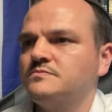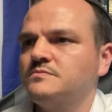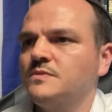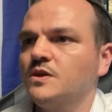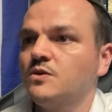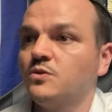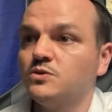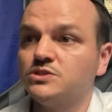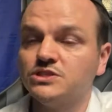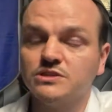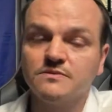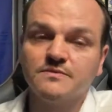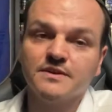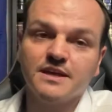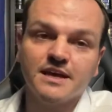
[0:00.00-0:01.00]
Because
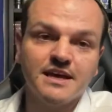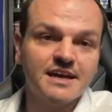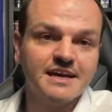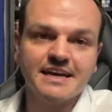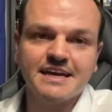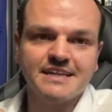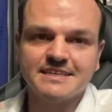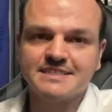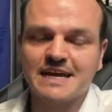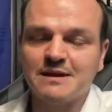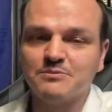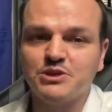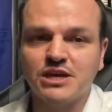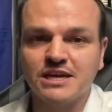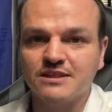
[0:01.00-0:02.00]
the same
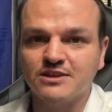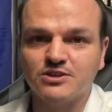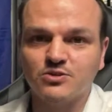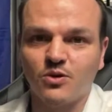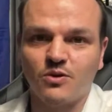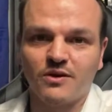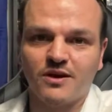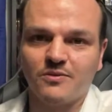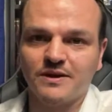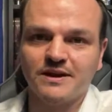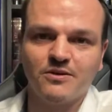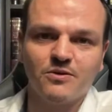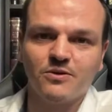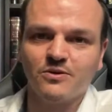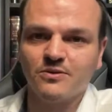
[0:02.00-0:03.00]
thing in the Torah,
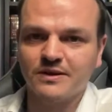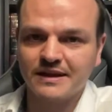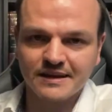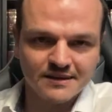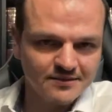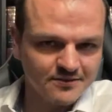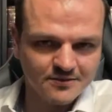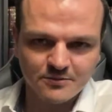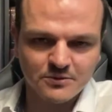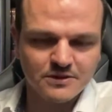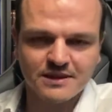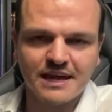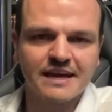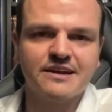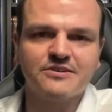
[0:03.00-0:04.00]

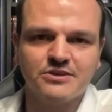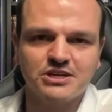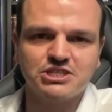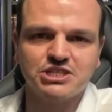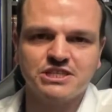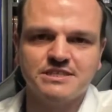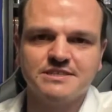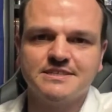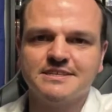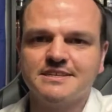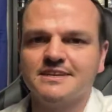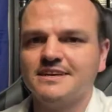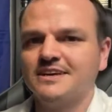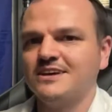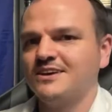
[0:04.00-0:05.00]
like Christians,
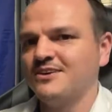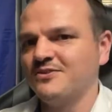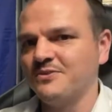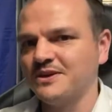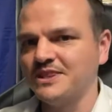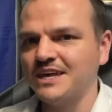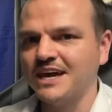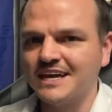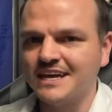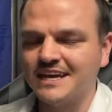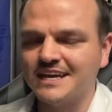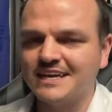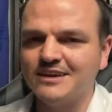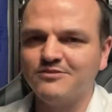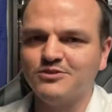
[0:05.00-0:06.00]
when they
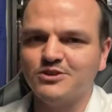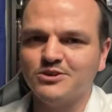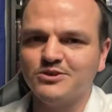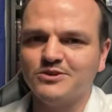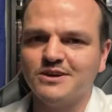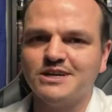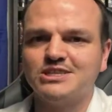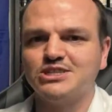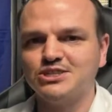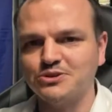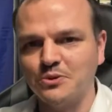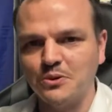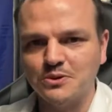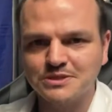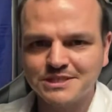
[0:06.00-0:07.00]
give you a
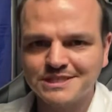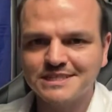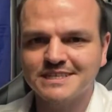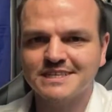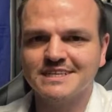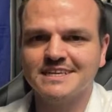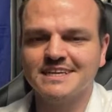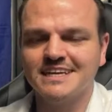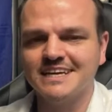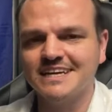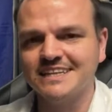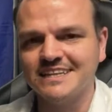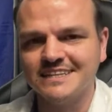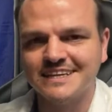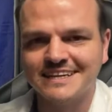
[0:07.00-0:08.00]
source in
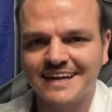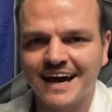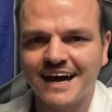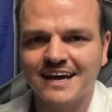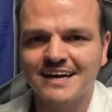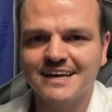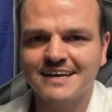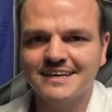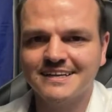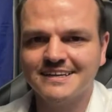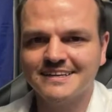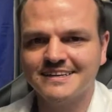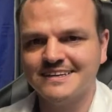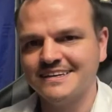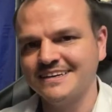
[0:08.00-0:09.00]
the Tanakh,
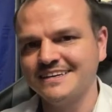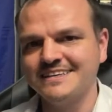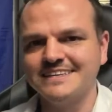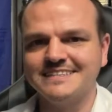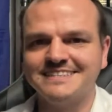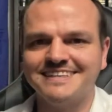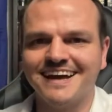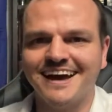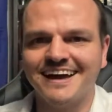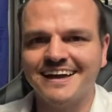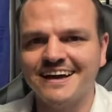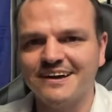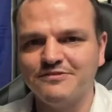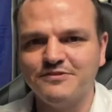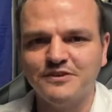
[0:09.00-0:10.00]

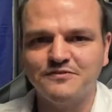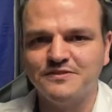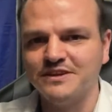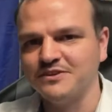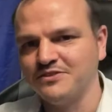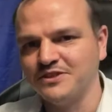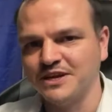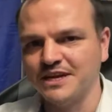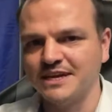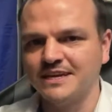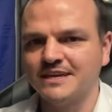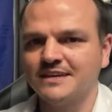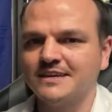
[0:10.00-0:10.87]
Isaiah 53,